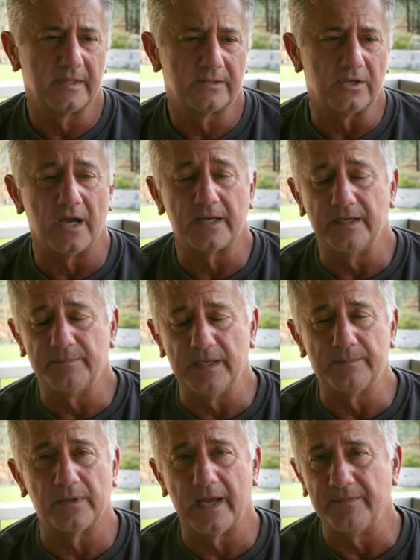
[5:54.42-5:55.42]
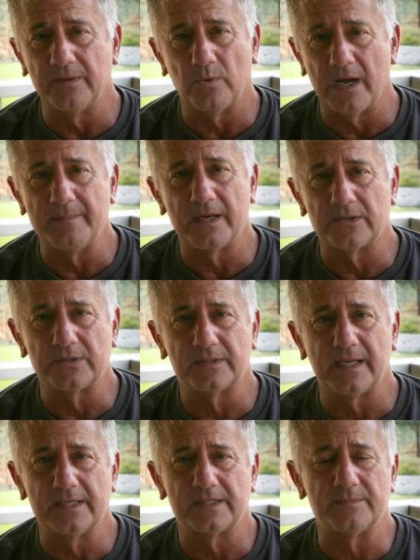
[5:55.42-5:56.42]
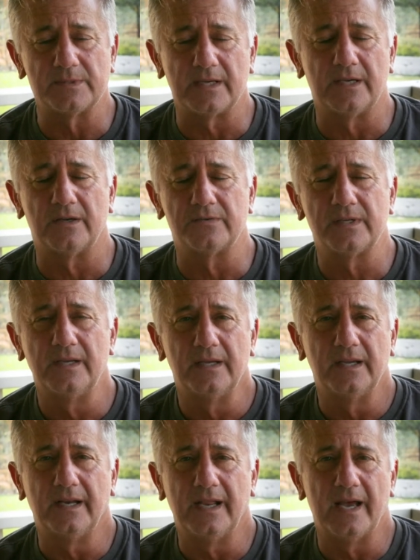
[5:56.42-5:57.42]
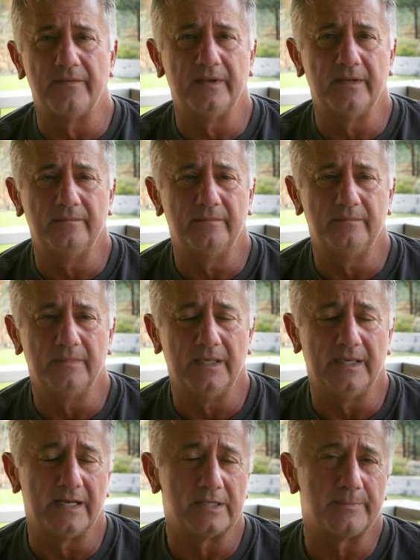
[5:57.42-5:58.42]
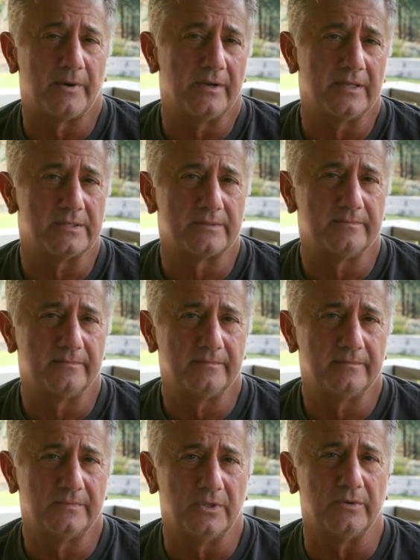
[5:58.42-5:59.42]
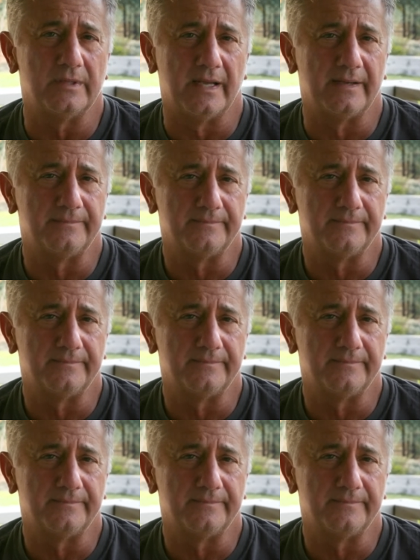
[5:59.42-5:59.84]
talking to people, having the winemakers taste themselves, and having me get experience doing that.